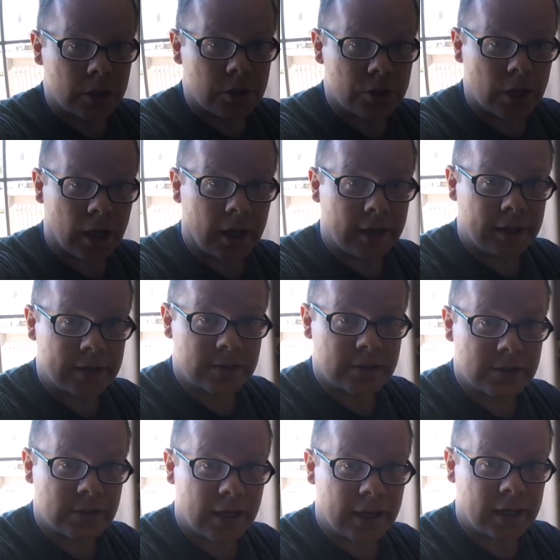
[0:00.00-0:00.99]
John has
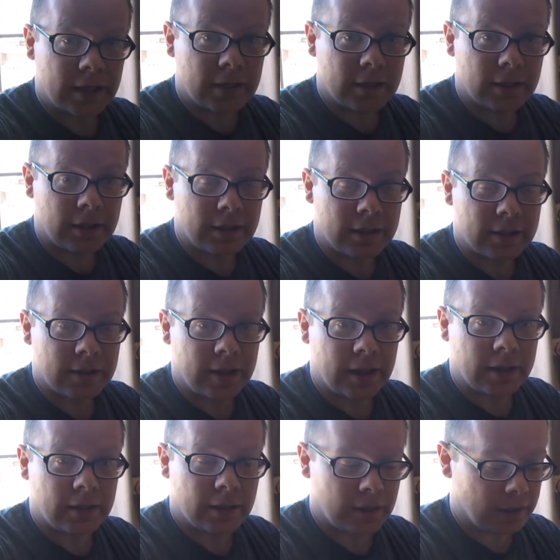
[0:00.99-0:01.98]
decided uh,
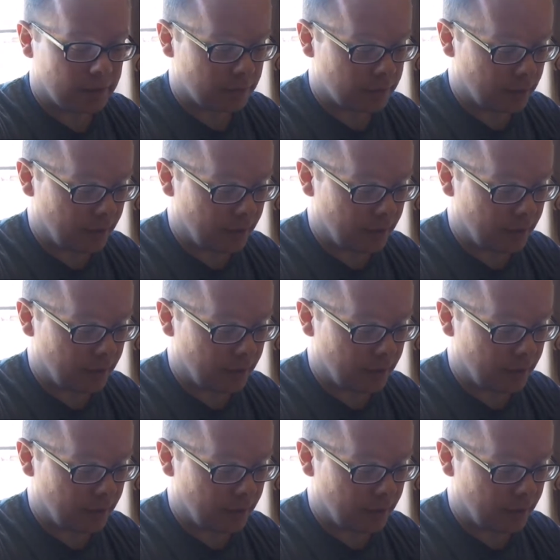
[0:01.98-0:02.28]
that uh,